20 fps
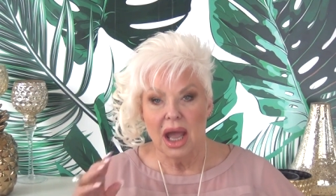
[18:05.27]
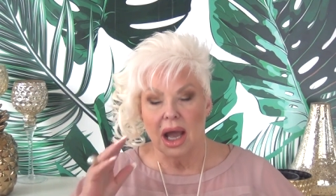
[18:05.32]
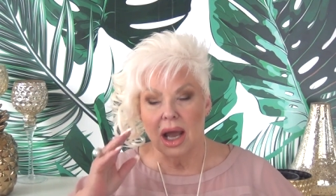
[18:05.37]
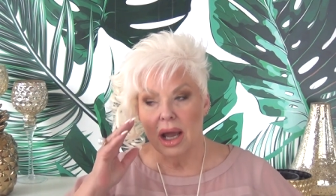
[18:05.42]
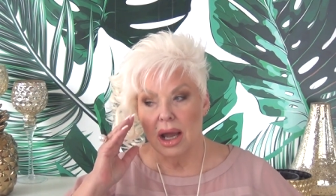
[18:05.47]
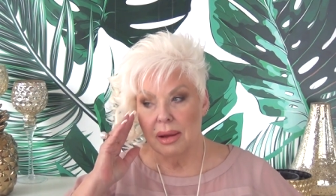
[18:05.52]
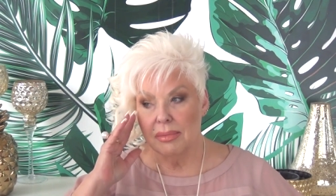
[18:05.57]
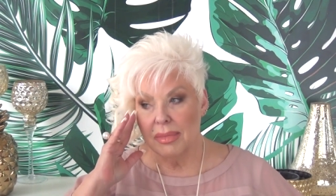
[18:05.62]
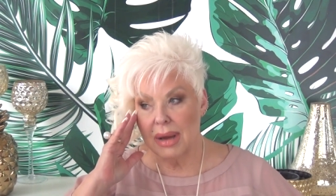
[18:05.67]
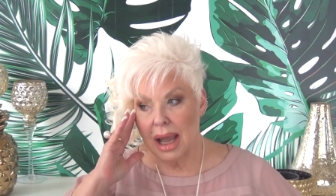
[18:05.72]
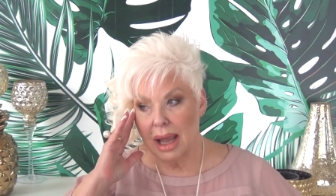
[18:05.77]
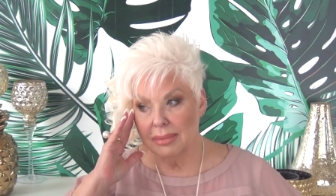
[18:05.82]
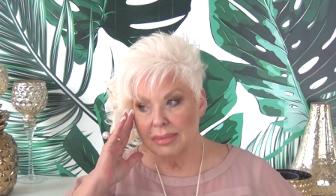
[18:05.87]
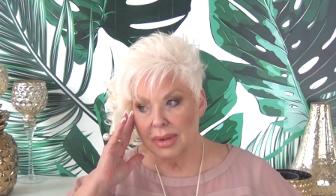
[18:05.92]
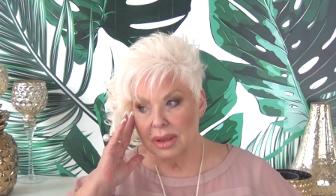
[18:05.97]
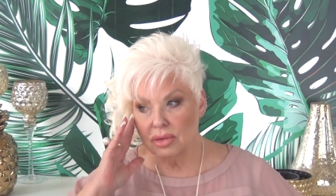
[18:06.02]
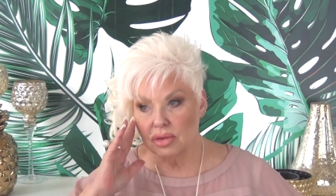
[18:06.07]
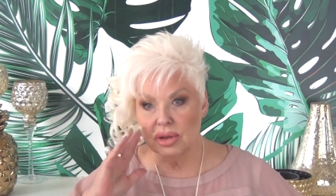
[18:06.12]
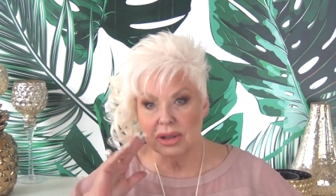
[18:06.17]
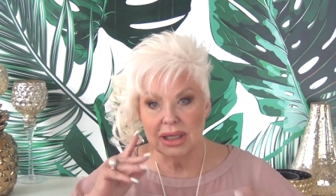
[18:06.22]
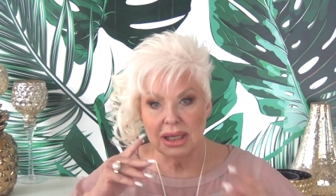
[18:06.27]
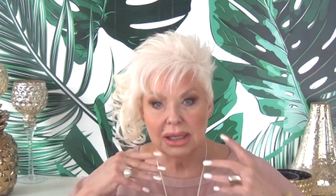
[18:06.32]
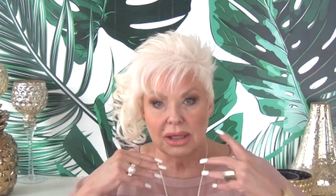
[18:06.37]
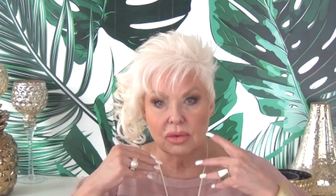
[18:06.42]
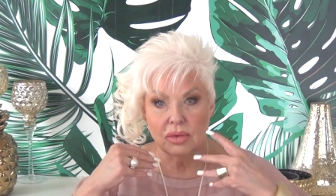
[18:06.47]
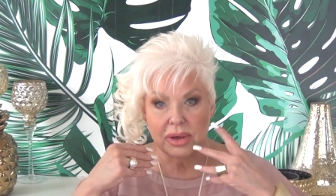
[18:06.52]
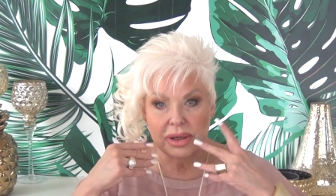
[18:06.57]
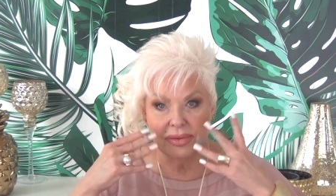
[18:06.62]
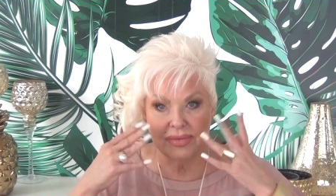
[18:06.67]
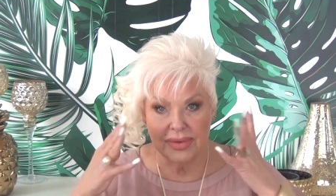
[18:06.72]
Um, I'm
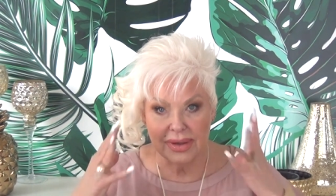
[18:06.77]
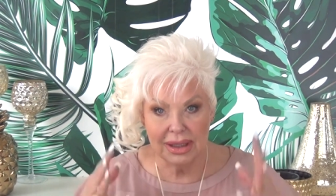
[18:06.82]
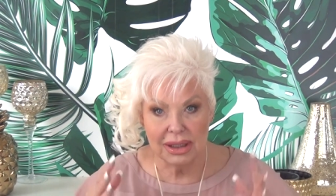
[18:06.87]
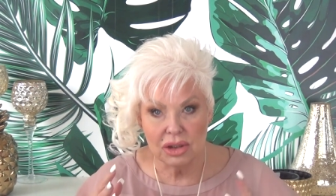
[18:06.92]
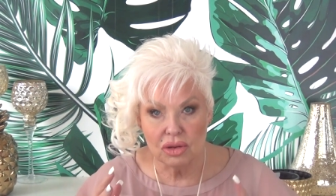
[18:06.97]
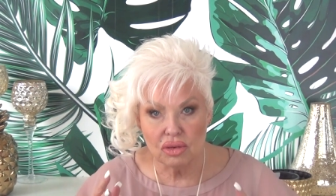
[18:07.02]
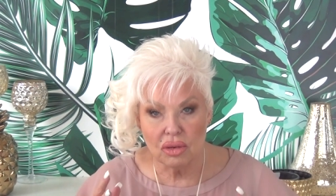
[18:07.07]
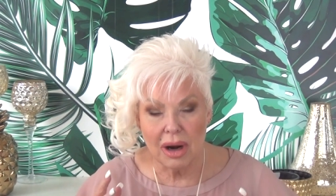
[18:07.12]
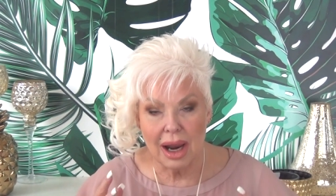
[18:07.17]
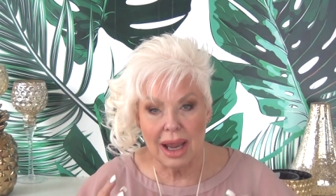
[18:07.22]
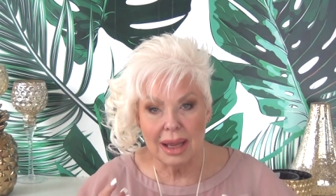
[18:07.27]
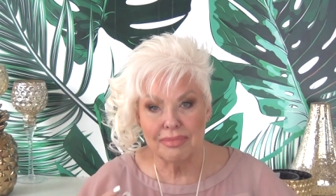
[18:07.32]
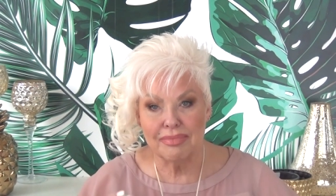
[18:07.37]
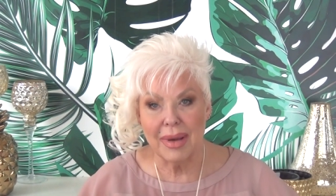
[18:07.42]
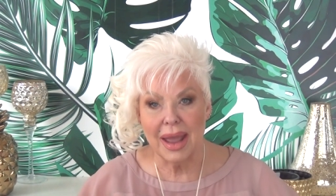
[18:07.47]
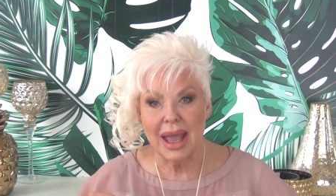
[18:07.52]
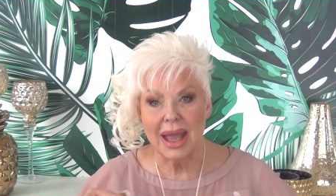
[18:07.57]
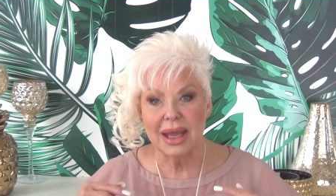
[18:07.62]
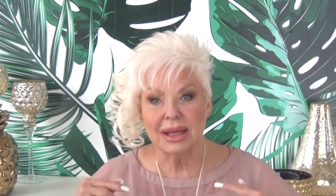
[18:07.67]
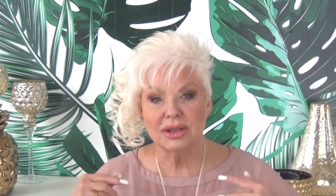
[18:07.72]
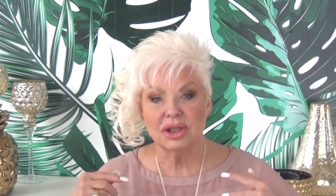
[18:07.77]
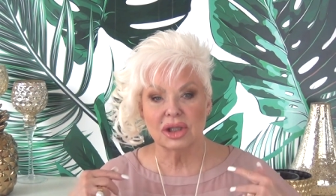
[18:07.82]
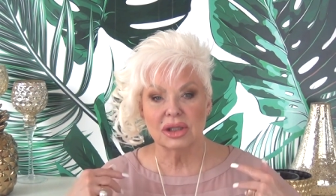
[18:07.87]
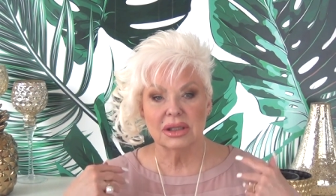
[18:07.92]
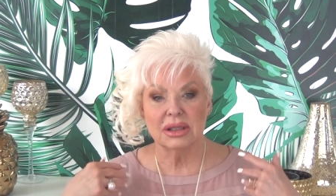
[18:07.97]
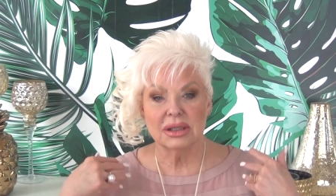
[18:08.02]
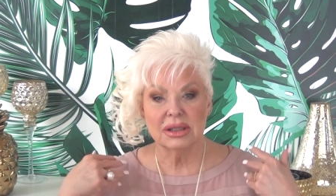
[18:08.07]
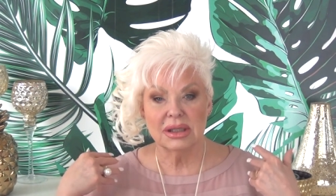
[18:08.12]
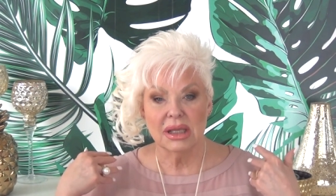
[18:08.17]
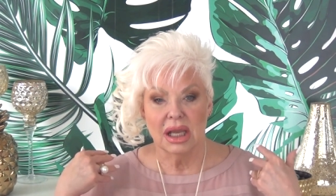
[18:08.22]
getting rid of any dry
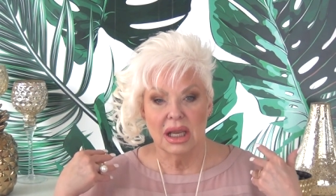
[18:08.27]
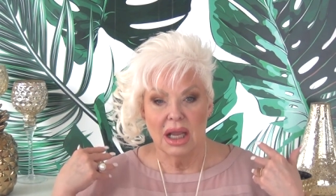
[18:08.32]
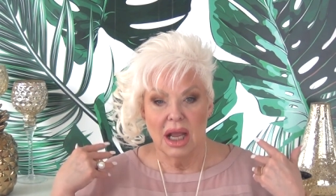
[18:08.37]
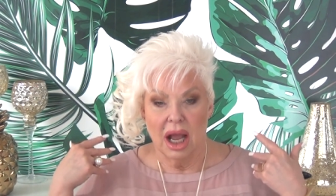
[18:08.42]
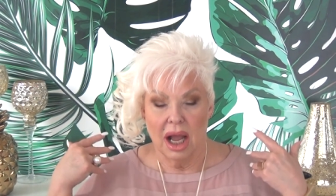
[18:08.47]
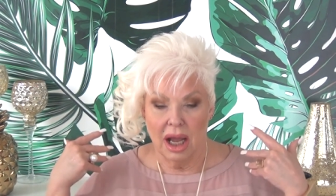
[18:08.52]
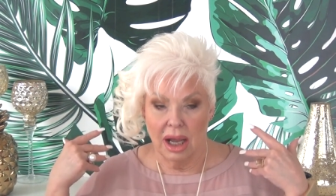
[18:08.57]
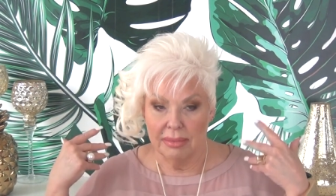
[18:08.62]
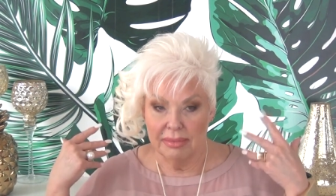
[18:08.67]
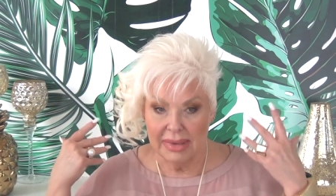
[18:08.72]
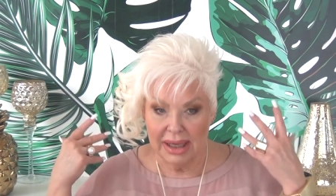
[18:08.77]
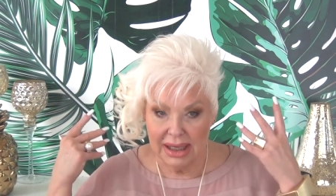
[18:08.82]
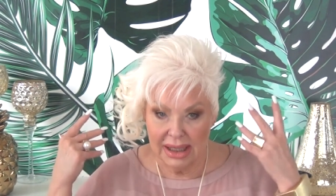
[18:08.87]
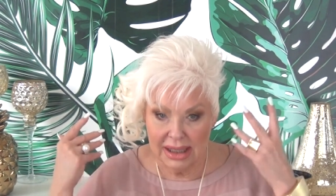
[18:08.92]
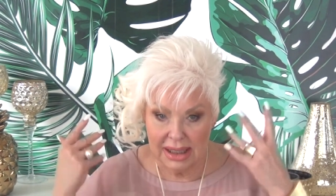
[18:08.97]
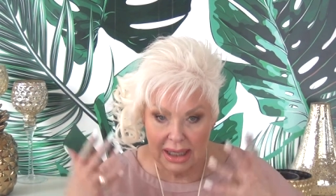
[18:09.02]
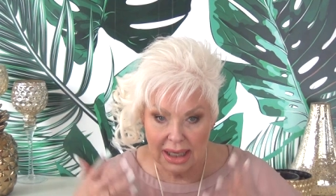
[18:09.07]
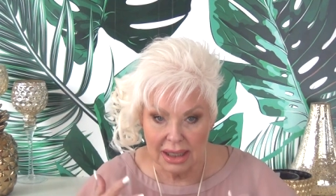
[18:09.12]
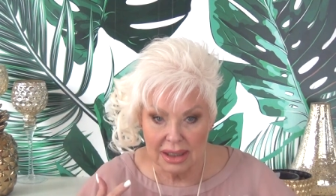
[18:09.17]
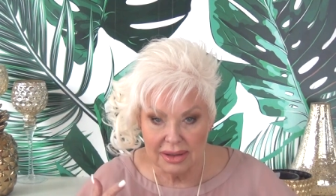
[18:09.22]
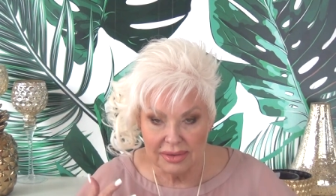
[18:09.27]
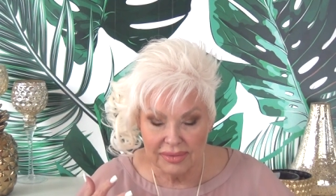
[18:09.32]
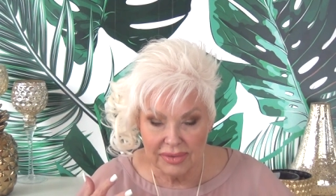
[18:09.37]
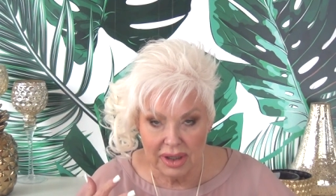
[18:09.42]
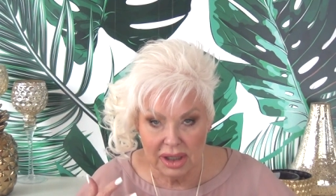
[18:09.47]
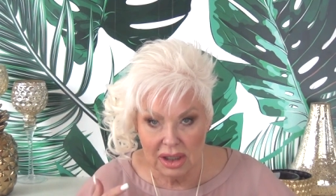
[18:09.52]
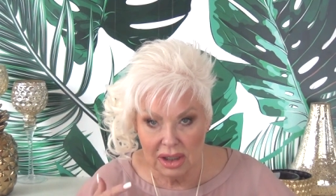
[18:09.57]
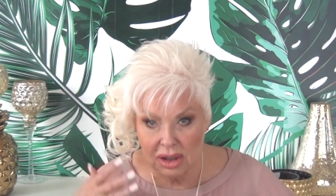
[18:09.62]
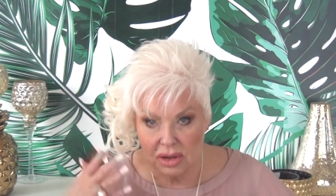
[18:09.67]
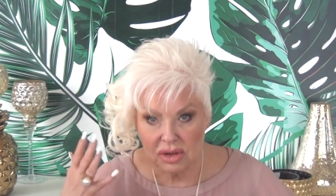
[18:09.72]
patches, um, any kind of,
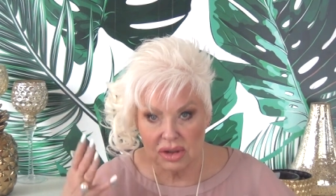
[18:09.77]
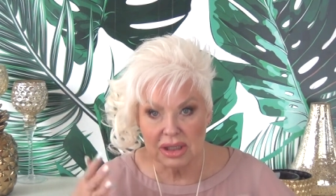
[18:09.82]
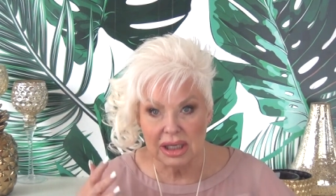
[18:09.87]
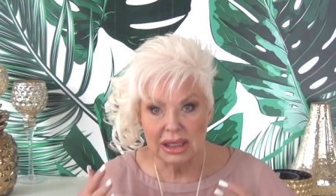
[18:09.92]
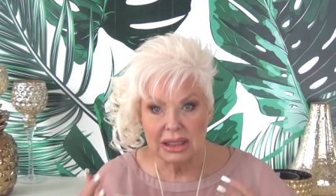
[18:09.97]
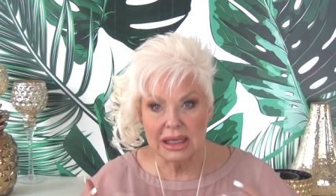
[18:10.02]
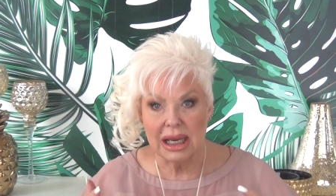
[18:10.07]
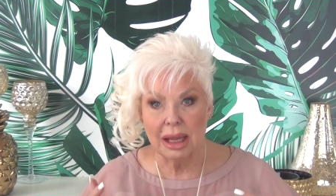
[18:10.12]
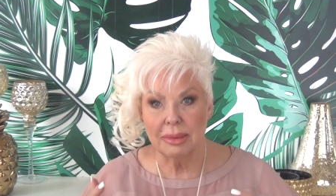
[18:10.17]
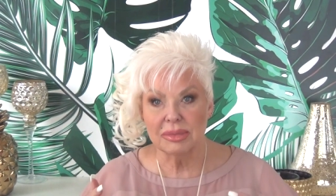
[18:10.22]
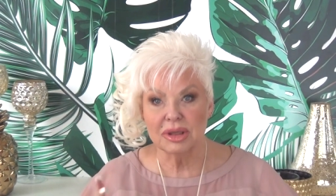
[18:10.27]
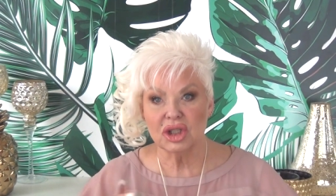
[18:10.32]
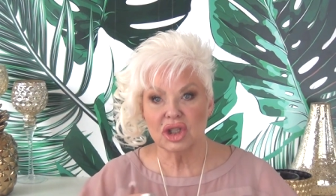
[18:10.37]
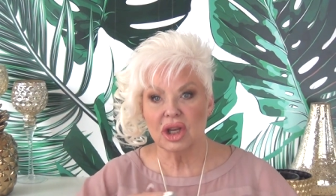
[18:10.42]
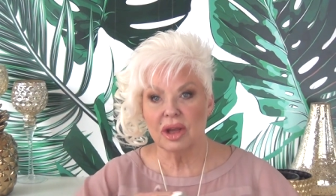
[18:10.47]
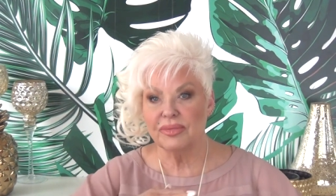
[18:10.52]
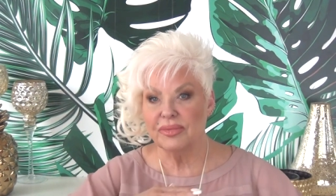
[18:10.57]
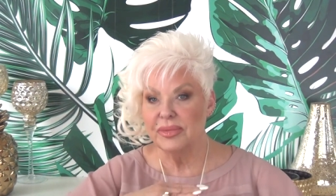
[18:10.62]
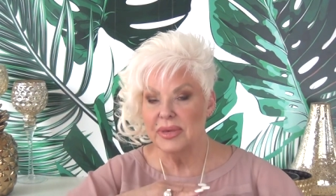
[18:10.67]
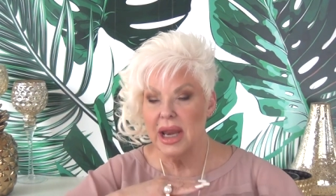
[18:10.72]
you know, sun damage stuff.